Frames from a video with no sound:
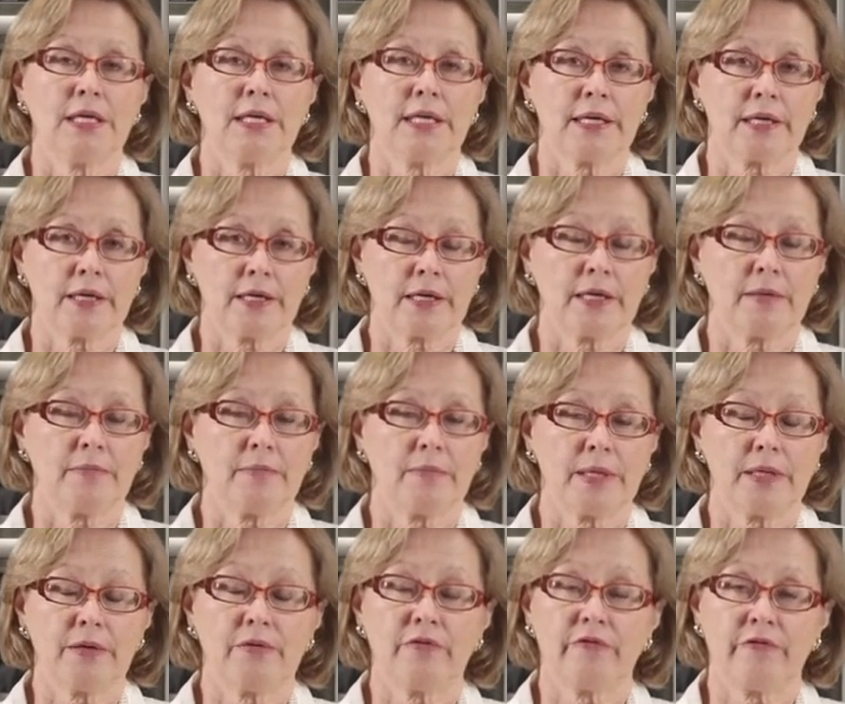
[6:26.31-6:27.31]
it can
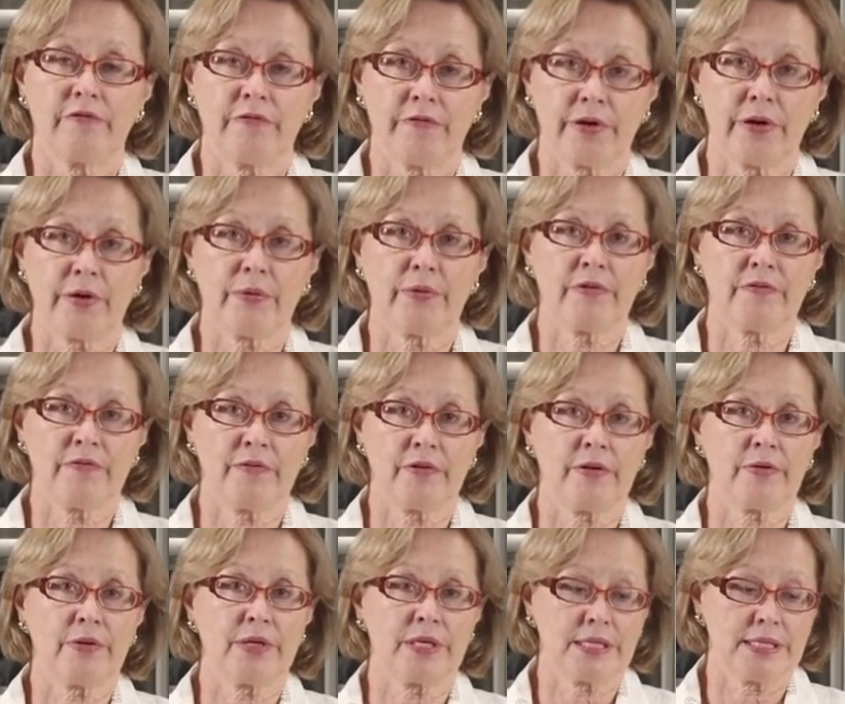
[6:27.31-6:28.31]
be very,
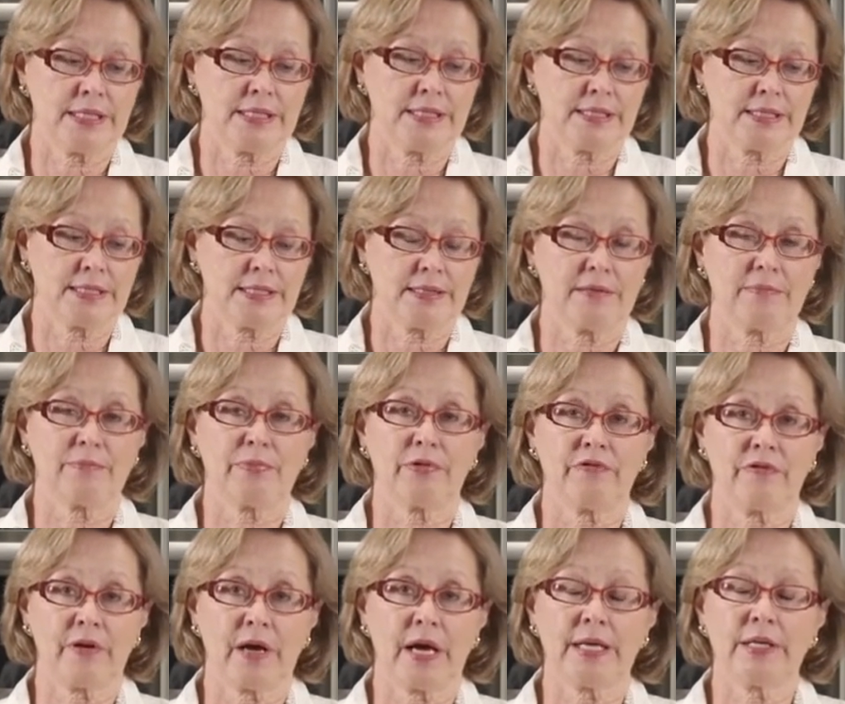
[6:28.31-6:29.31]
very easy,
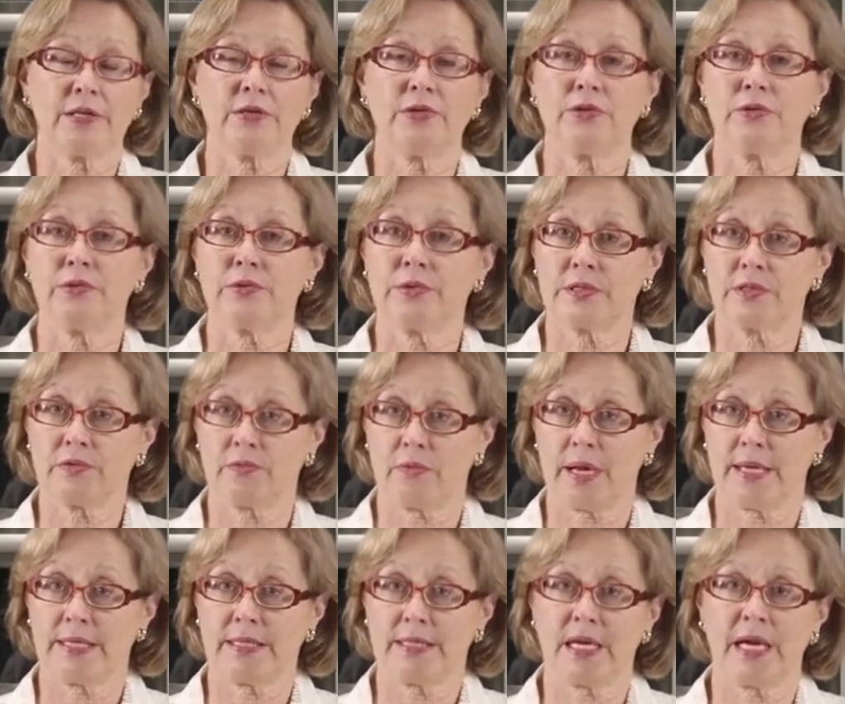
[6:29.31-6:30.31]
providing you use the
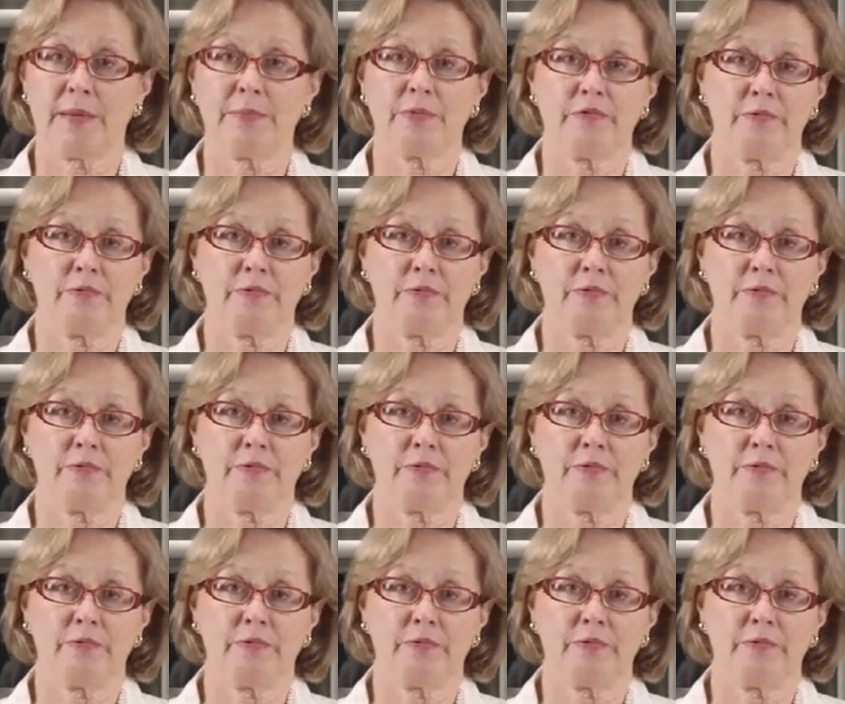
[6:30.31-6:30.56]
right type